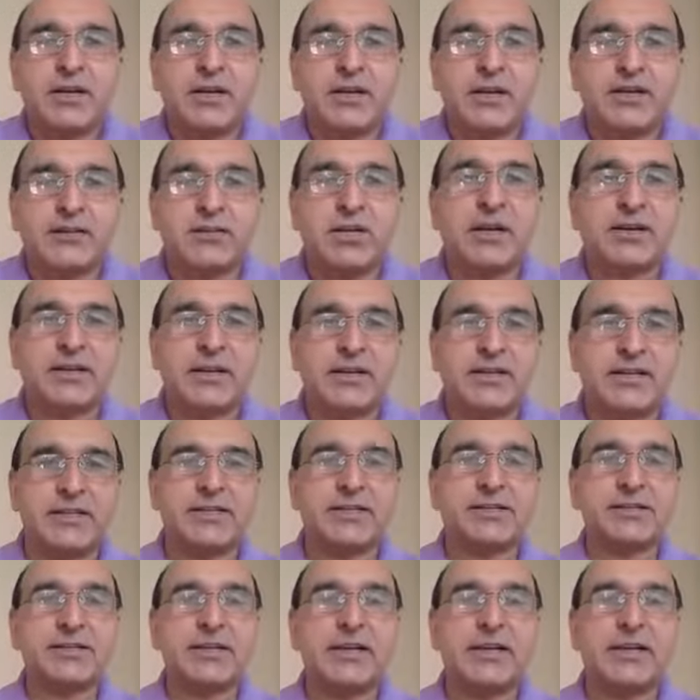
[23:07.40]

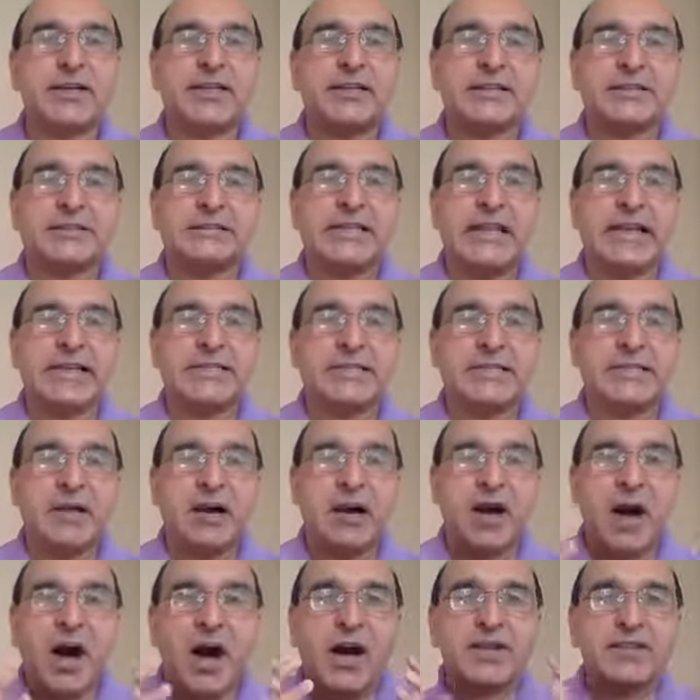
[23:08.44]
Socrates, that
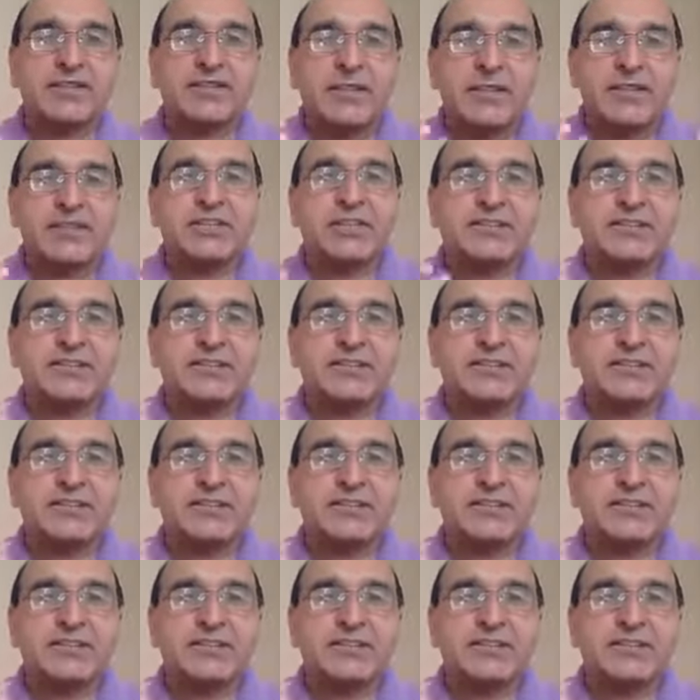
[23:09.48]
asking